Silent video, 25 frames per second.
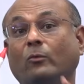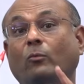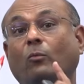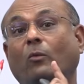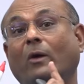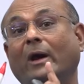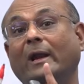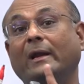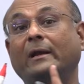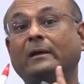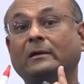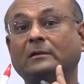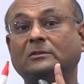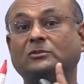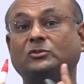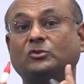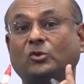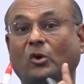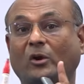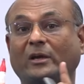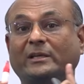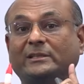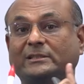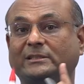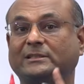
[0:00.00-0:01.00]
one
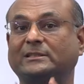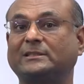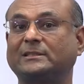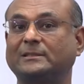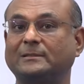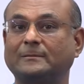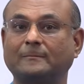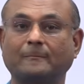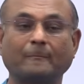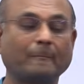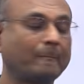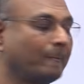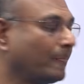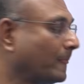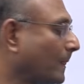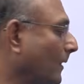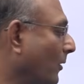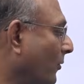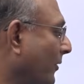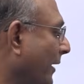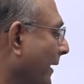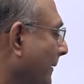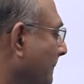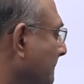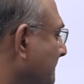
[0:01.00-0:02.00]
choice.
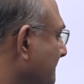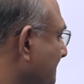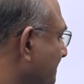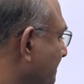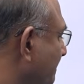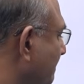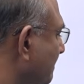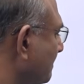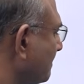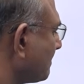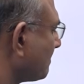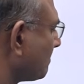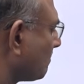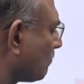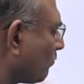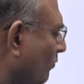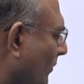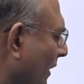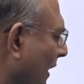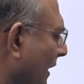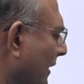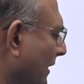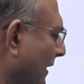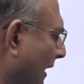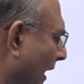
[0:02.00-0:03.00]
Okay.
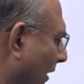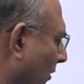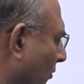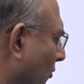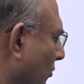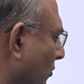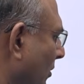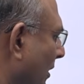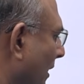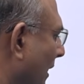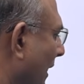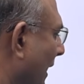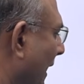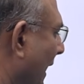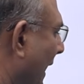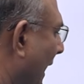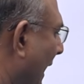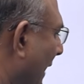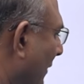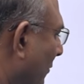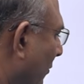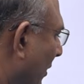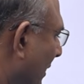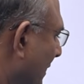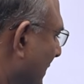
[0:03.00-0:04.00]
Now
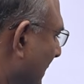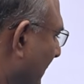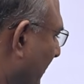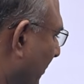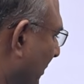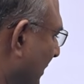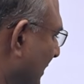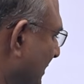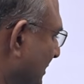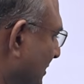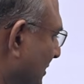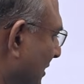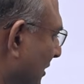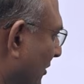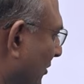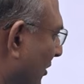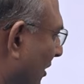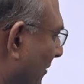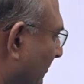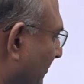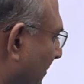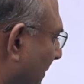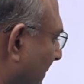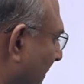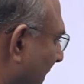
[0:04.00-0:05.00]
I want the potential
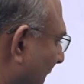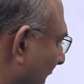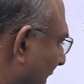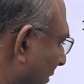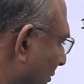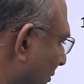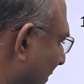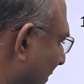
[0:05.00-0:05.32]
drop from here to